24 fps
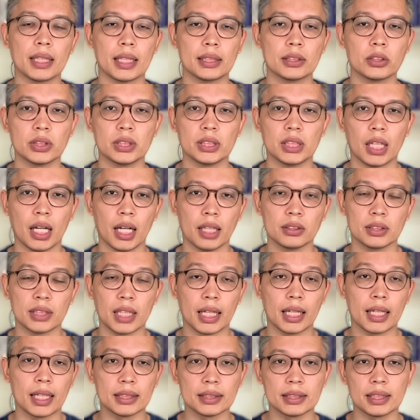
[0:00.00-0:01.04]
are warning
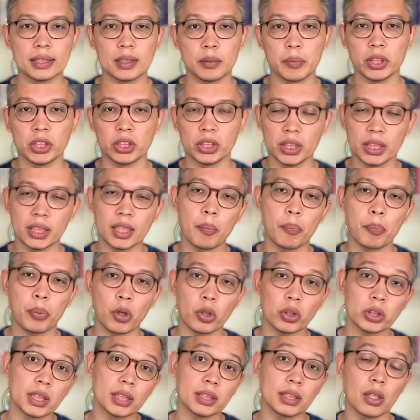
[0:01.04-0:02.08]
signs that may be
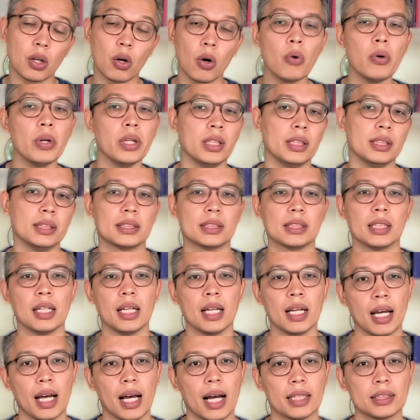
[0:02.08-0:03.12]
associated with
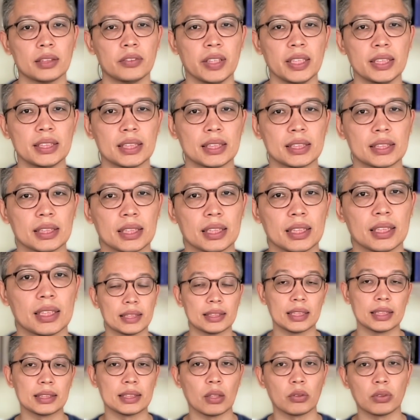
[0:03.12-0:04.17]
bladder,
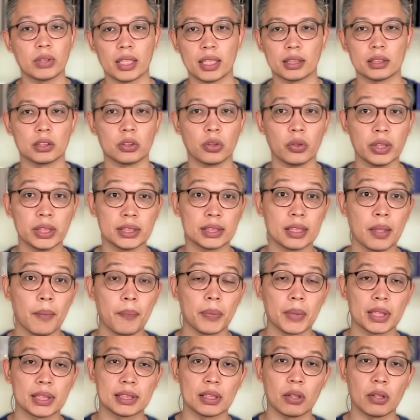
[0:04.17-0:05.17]
prostate, or kidney cancer.